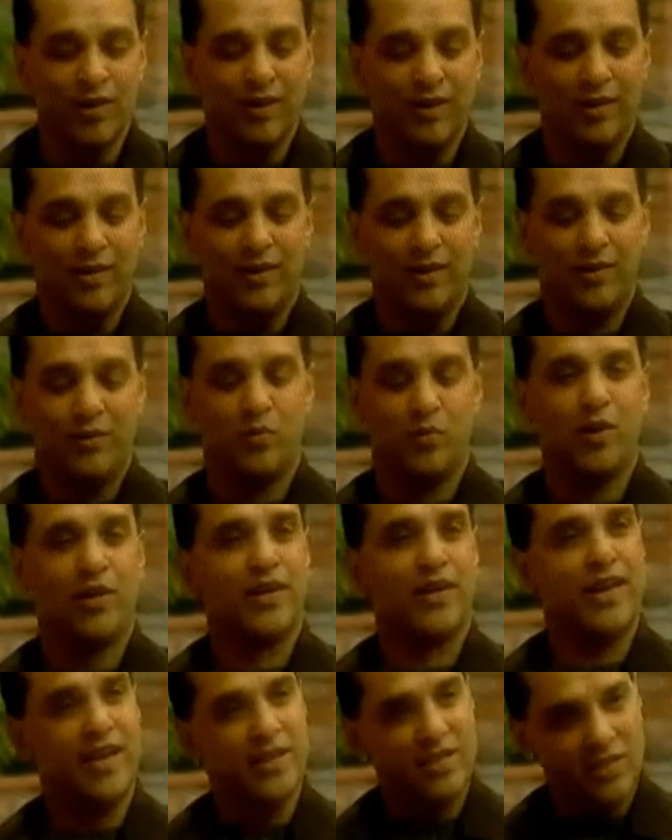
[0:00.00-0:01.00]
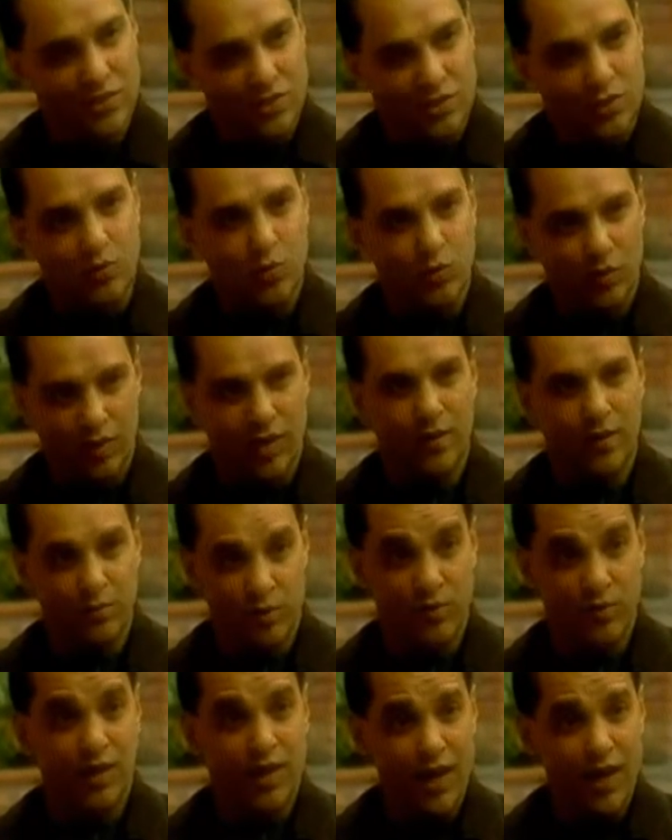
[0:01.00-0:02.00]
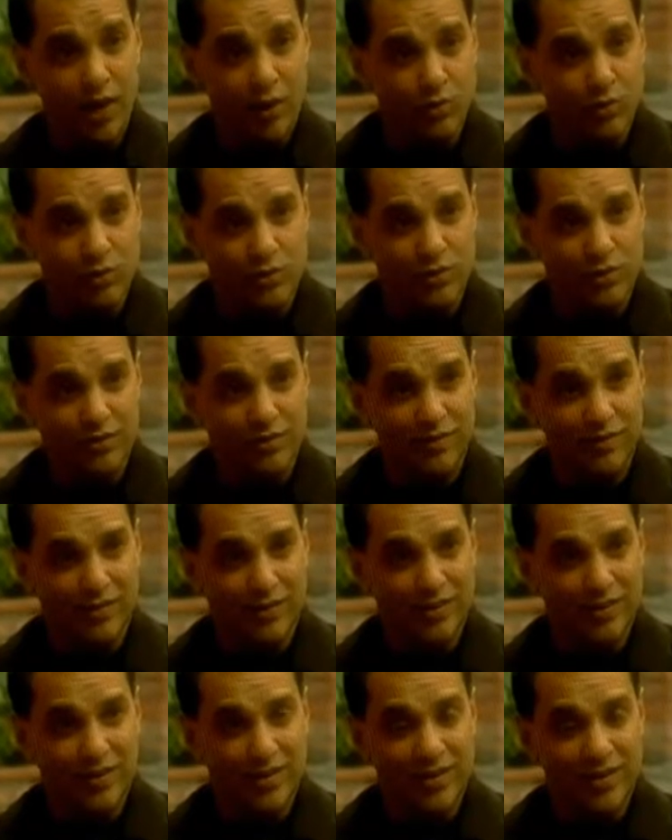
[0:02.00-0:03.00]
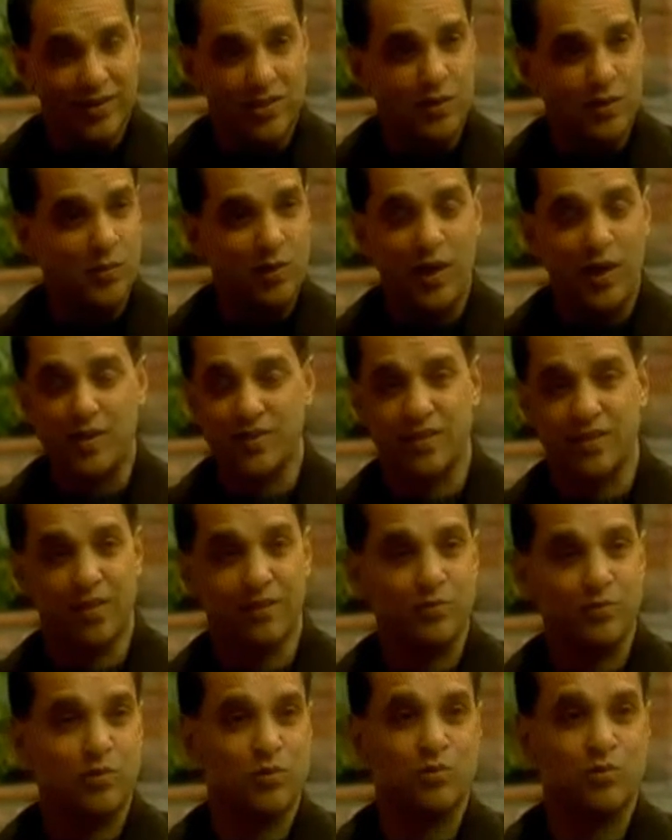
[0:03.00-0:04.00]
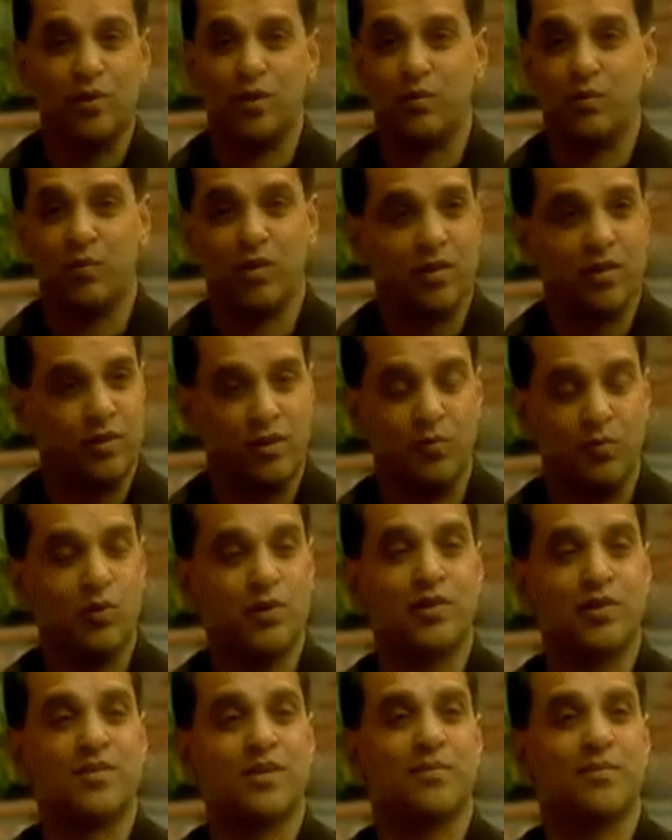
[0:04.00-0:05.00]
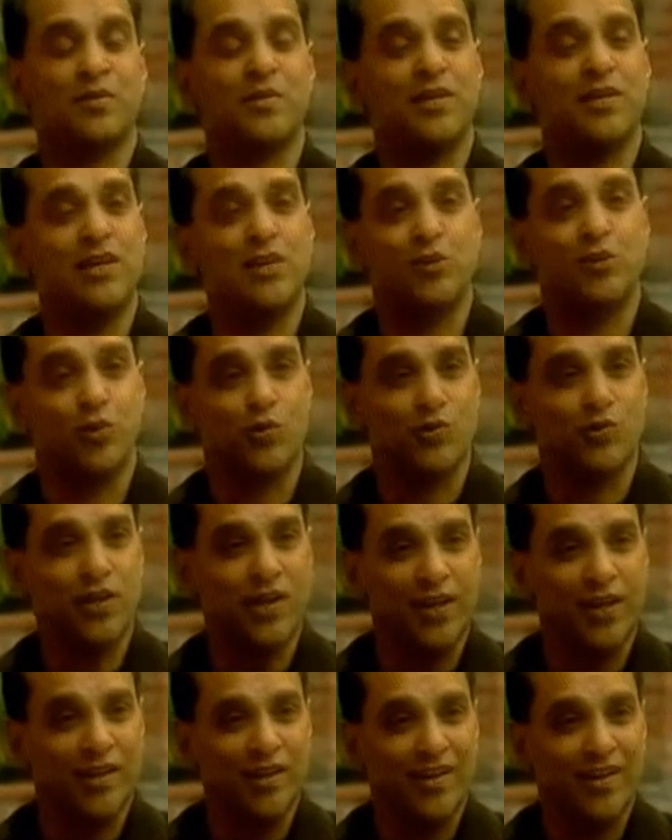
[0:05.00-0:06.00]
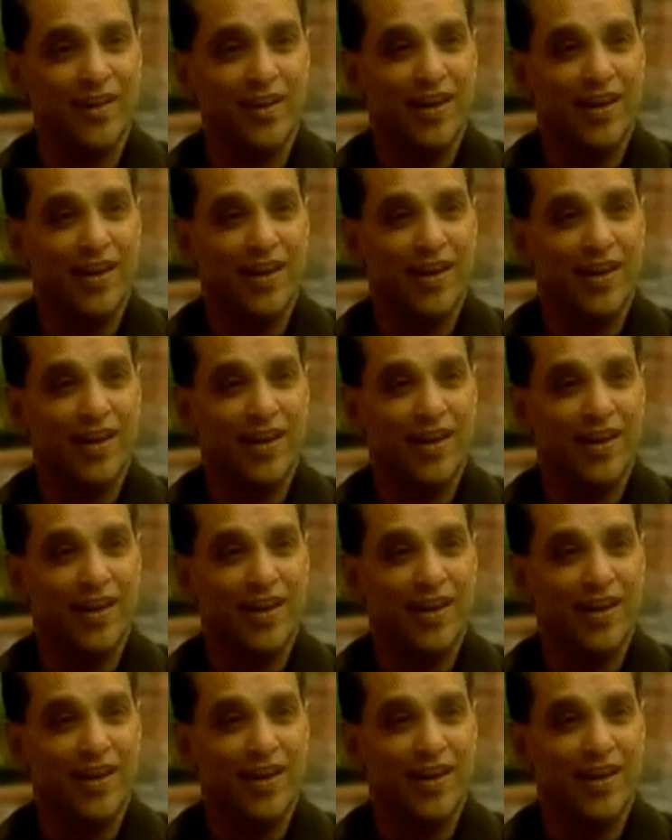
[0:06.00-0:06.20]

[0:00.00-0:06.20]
when guests would come to the house, she would ask them to whether they wanted something to eat or drink. And